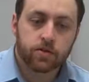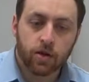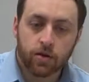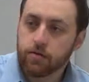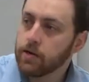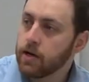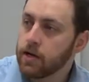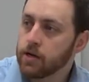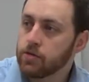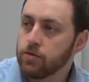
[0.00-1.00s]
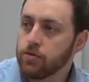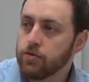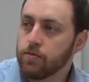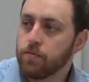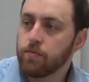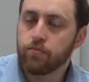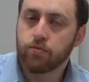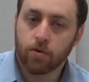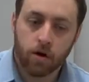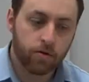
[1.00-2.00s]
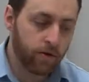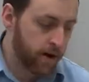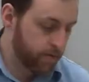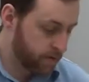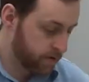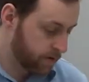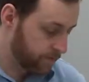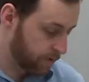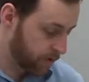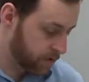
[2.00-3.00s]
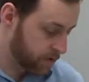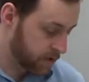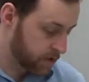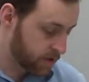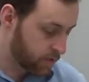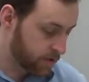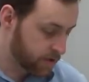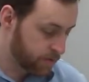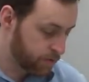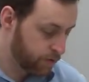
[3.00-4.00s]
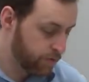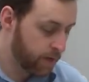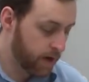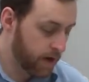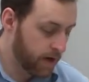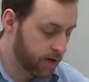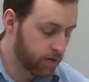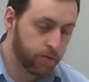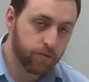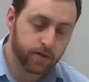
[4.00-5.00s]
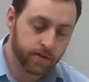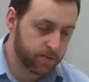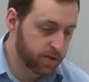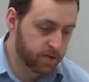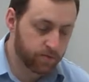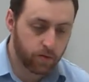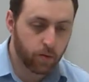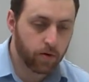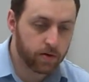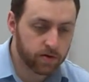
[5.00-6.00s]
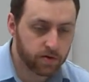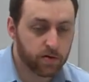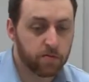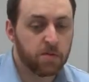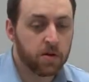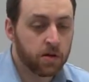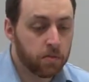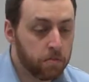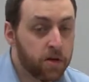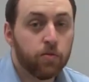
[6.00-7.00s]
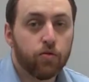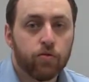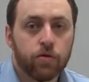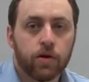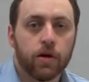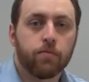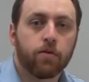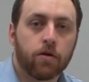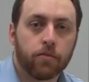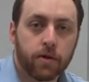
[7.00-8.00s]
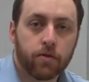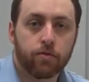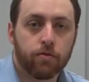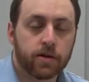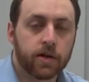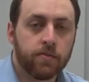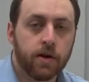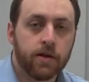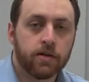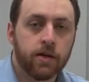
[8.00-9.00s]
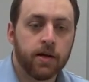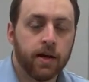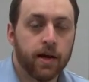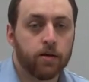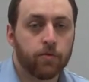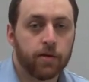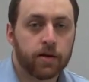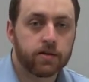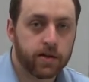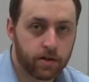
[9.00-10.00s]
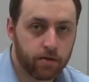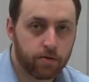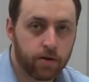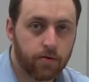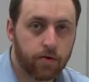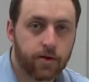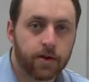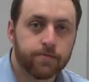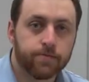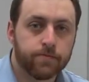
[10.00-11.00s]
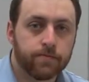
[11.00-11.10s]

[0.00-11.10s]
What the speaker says: So to program the device, it's actually quite simple. It just requires sort of minimal programming through the keypad, and I'm about to take you through that right now.